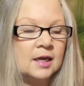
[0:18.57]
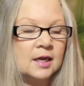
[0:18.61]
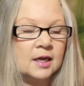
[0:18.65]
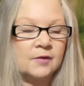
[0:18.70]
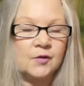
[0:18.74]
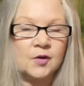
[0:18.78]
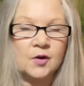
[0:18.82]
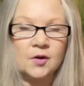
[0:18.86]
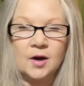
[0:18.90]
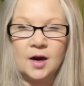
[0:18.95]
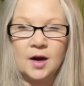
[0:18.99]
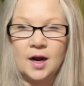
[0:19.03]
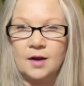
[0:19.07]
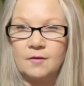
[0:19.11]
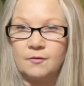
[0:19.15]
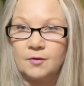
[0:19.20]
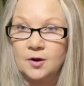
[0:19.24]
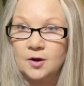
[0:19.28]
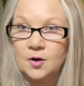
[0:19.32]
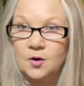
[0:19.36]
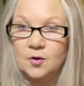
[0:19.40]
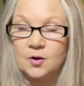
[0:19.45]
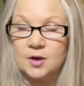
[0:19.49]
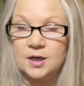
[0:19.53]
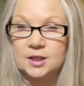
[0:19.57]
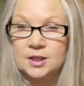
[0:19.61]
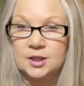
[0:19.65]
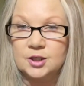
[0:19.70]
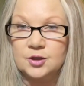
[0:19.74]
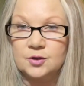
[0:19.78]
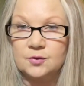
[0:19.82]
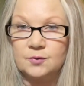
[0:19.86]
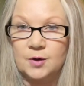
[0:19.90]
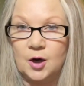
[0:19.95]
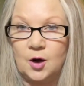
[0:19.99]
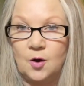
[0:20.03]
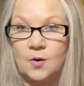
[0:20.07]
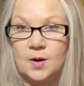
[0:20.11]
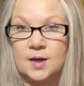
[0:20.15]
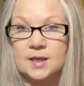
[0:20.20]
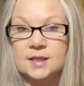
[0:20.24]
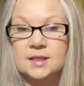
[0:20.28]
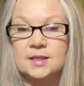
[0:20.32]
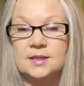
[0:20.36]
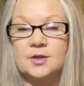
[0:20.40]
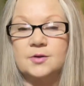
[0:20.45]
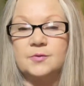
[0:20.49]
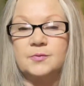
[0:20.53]
If you're ever going to
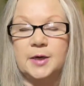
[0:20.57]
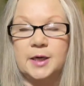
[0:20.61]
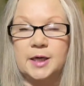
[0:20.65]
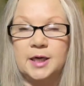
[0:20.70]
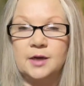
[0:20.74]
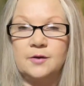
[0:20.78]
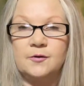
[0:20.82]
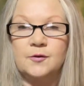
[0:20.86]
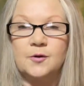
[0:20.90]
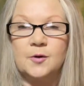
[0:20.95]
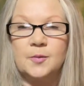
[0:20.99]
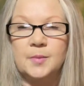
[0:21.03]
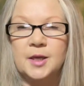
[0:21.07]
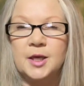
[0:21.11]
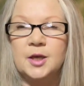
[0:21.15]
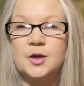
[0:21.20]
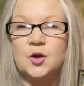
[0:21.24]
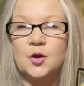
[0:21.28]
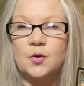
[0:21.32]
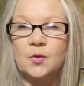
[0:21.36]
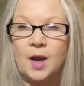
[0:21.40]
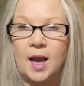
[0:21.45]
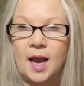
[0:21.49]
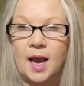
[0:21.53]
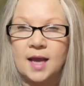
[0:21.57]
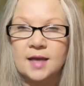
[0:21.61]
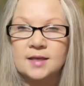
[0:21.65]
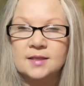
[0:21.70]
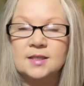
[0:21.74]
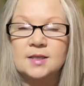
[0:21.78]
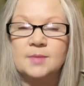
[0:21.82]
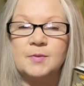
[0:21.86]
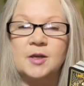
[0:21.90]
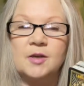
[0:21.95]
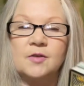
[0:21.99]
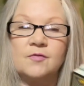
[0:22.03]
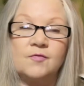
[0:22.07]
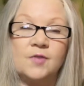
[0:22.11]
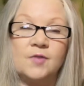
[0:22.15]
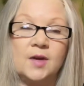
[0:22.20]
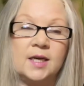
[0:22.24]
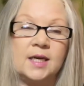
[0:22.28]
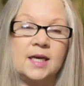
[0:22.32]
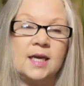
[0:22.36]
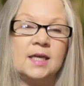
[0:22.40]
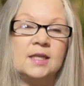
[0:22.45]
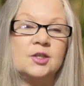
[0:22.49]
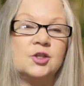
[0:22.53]
request a reading for me and you ask me a
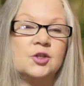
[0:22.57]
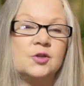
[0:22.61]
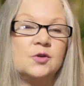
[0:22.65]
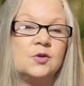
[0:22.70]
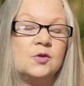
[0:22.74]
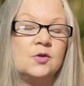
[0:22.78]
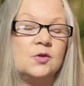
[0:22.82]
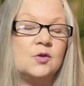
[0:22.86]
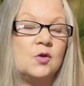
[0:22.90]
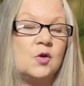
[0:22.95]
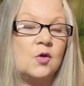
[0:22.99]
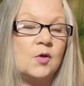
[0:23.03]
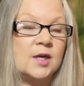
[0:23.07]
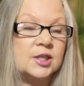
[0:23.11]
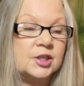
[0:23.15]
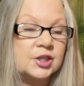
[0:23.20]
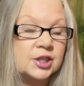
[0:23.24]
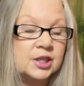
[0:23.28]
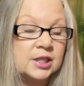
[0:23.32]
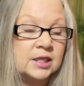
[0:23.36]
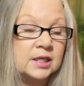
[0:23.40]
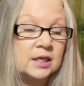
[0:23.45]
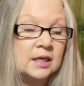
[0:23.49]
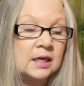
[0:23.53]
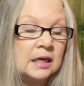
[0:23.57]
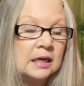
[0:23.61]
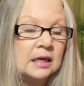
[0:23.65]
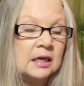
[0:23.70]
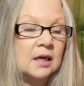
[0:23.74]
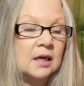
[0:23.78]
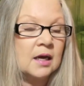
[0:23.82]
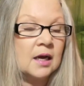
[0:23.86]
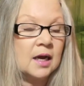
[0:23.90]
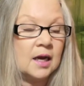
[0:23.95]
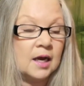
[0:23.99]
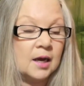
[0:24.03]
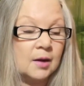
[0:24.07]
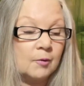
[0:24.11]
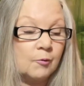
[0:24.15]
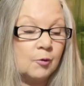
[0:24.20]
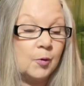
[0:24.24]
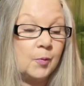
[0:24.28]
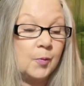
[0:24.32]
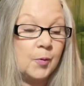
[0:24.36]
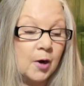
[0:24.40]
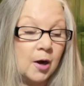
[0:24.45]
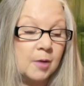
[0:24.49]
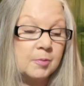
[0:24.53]
financial question, I
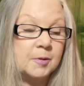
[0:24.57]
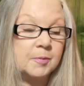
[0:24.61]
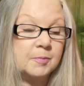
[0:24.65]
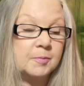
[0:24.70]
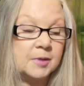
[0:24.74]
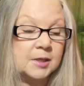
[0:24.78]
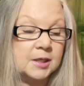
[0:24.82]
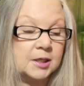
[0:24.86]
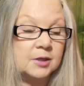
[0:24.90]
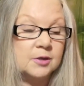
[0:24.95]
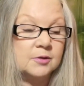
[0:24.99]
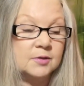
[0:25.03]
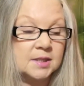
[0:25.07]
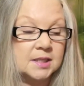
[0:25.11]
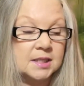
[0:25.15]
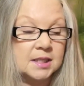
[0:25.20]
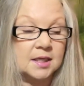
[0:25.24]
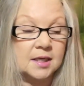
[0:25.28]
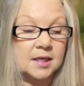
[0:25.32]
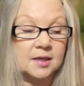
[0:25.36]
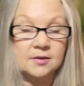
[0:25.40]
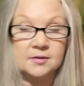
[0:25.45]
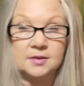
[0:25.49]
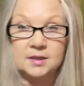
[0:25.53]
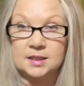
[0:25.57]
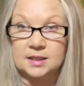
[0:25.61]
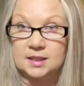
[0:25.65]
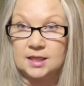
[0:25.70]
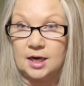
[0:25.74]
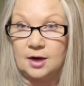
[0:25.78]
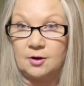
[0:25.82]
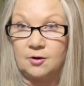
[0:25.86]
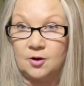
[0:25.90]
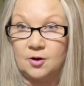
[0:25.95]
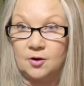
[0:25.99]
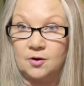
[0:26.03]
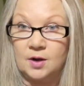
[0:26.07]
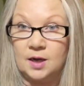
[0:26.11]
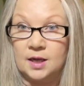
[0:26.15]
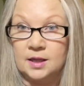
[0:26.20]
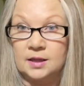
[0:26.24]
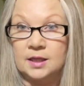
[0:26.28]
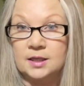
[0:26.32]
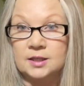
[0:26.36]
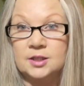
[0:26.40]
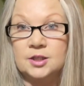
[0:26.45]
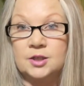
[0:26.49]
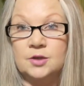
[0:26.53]
will probably use the Gilded Tarot
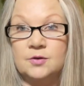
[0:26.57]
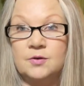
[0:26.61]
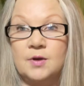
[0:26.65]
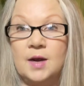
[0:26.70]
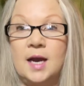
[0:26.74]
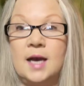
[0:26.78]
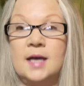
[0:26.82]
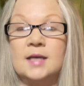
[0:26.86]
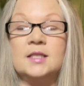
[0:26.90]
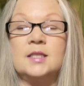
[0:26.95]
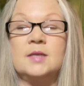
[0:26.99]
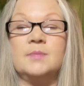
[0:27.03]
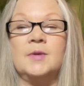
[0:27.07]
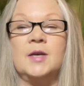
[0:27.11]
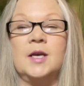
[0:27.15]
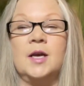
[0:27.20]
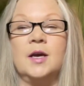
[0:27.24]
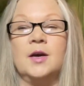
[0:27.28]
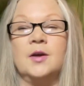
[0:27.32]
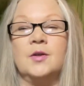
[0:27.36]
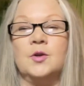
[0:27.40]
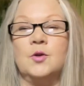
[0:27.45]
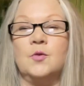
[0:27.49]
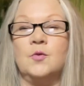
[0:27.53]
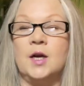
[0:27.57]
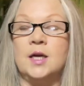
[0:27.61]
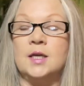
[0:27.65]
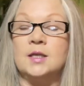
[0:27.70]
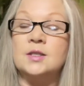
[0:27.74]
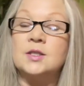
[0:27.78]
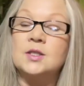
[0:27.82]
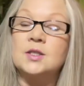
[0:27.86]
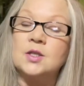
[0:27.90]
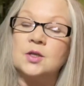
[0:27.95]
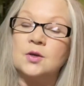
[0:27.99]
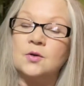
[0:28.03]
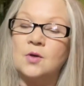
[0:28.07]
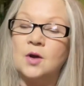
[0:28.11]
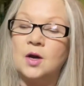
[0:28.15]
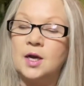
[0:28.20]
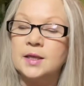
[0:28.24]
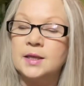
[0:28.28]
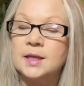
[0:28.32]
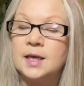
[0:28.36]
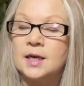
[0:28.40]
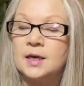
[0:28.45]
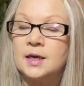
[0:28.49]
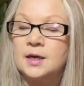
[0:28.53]
unless you ask me otherwise. So
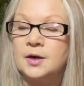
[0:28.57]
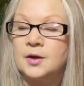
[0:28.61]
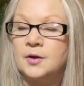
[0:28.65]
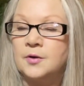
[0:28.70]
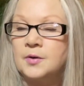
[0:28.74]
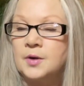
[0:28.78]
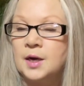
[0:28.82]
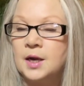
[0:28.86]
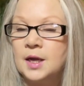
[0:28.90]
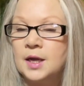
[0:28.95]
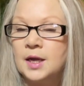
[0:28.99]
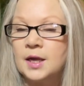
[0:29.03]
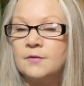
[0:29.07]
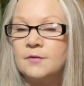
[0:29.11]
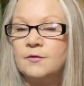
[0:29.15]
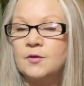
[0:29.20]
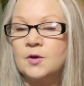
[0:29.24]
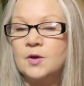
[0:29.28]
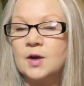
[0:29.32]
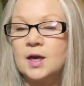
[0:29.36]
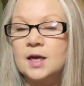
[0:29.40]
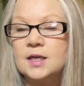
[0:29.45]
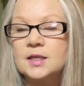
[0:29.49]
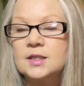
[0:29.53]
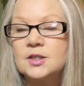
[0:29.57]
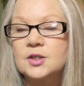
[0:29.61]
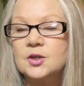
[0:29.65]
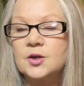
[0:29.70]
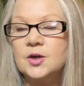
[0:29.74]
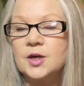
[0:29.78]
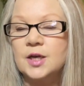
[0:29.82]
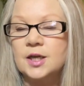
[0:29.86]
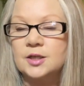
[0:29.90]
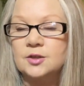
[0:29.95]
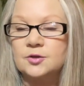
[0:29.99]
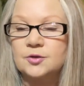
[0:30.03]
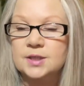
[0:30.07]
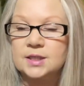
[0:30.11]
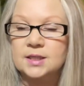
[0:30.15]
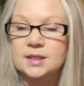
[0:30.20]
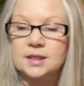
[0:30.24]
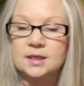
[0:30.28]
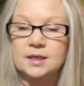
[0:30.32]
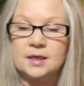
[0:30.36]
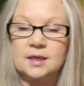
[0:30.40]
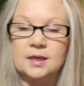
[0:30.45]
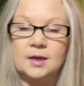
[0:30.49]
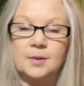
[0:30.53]
on that note, if you guys are
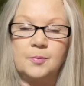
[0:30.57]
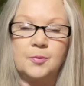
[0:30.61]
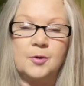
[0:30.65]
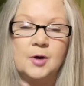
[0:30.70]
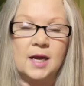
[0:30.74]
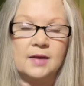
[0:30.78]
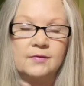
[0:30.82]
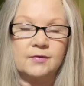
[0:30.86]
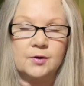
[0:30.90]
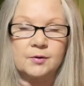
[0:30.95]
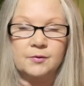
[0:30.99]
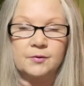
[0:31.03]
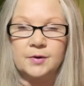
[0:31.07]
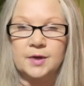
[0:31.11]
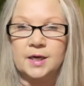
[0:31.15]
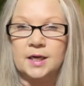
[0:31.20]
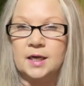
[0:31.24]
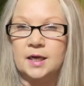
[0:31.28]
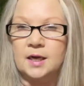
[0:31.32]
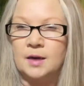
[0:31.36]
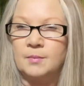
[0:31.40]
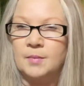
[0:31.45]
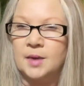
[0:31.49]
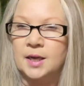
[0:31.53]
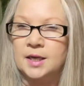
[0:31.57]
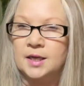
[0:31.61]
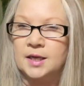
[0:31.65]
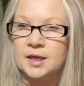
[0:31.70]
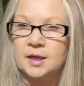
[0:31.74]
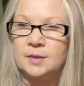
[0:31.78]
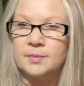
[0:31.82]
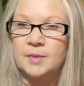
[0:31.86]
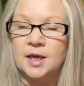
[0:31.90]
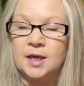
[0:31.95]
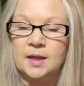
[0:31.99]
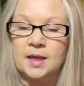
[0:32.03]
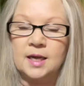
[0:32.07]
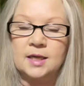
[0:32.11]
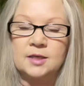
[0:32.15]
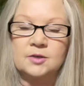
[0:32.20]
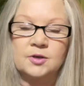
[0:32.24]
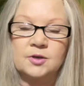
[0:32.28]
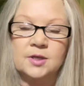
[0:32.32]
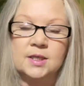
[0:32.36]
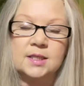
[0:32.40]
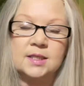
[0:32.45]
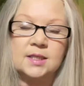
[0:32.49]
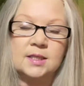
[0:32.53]
interested in a private reading, my email
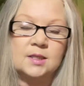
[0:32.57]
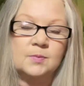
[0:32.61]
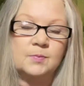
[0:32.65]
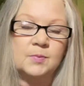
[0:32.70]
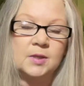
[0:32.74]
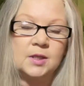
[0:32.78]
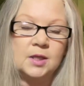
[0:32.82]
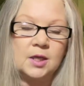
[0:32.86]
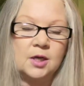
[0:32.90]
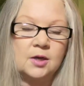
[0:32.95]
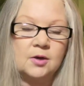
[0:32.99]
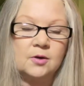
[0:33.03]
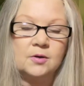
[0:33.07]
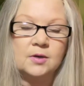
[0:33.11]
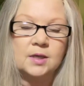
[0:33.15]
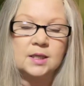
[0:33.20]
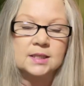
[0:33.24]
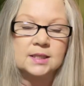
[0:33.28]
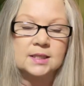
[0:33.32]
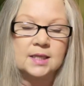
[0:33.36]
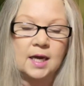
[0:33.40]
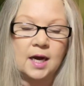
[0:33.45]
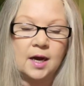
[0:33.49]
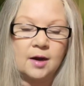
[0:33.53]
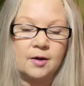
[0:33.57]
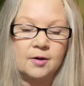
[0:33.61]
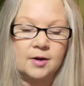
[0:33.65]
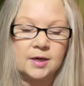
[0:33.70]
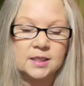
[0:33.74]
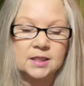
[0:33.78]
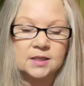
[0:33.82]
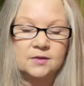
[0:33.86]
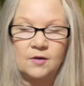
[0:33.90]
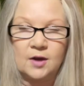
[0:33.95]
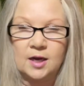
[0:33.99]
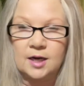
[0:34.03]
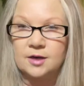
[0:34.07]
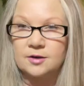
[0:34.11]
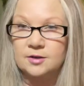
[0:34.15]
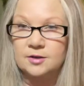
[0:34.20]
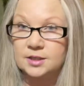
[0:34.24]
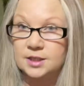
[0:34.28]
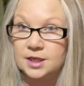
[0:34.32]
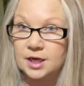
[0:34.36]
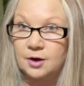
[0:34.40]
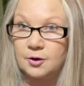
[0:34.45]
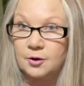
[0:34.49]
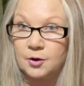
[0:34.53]
address is below. It's
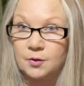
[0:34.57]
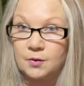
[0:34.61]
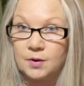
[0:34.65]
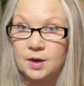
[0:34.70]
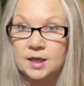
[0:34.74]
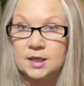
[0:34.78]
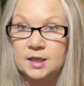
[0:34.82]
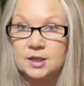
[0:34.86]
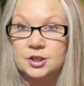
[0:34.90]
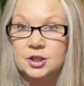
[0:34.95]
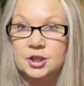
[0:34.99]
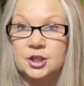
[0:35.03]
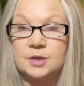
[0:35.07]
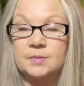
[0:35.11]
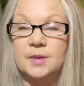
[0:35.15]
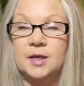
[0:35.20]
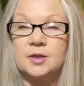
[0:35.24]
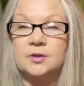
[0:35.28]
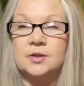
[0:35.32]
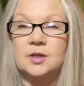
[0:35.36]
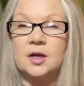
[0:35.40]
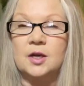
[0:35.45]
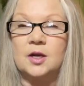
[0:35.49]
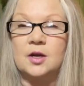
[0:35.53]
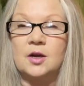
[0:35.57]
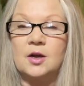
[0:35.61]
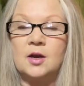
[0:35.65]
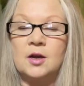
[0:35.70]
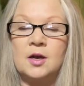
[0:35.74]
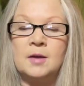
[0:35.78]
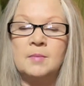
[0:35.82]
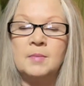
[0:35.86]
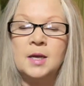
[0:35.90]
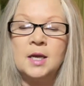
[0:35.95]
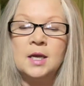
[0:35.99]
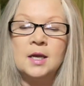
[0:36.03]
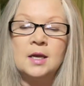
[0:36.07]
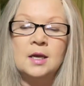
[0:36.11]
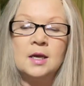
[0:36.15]
ariesfiretarot@gmail.com.